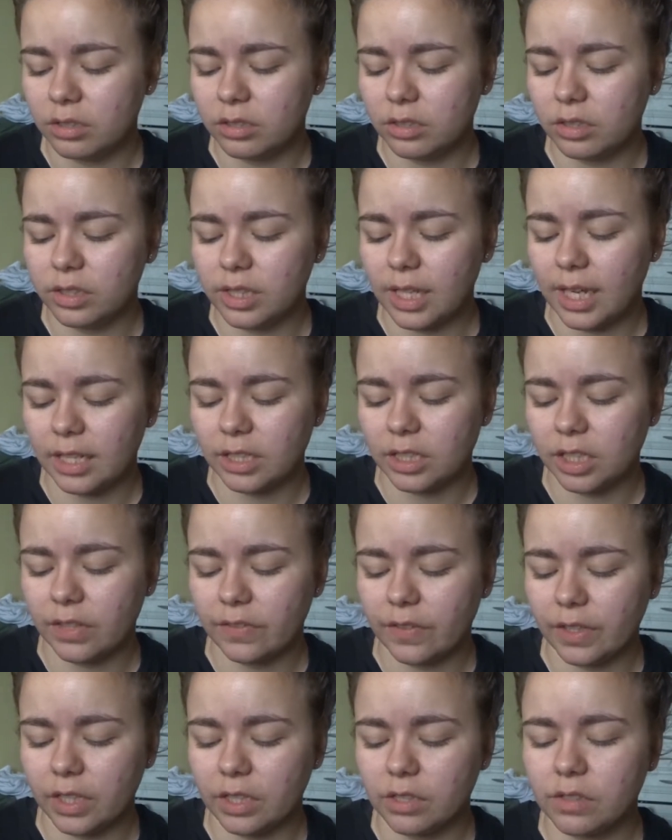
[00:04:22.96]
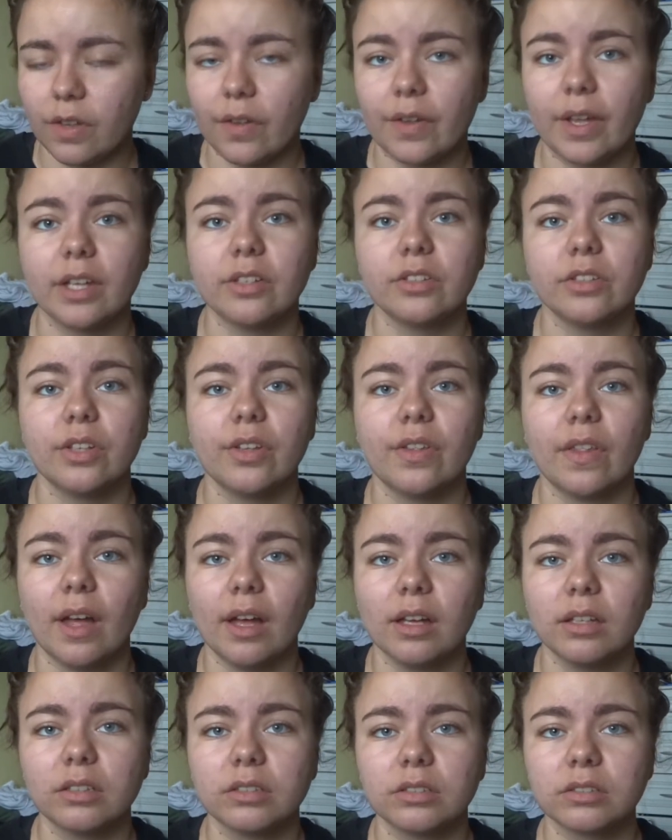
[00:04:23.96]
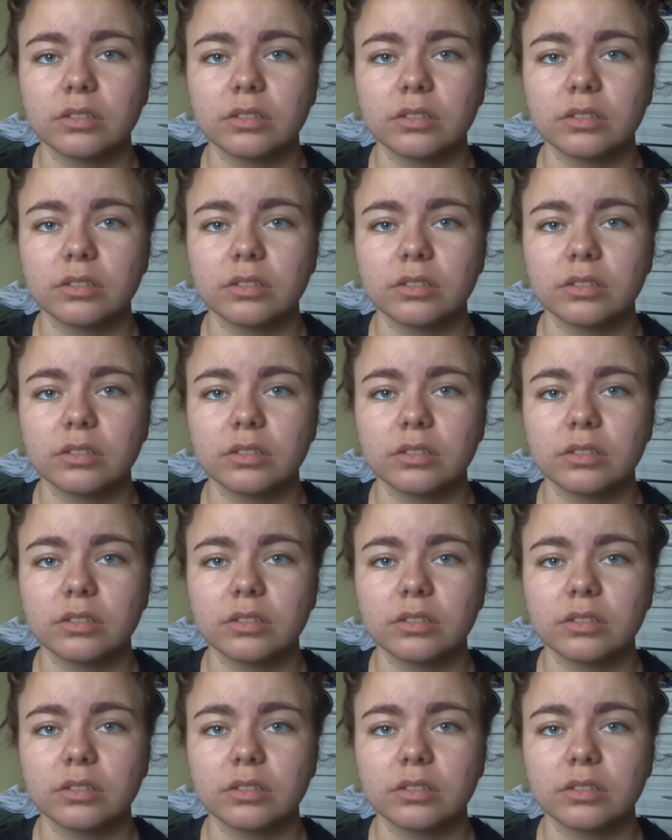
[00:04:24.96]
Does he actually think it's okay to do that?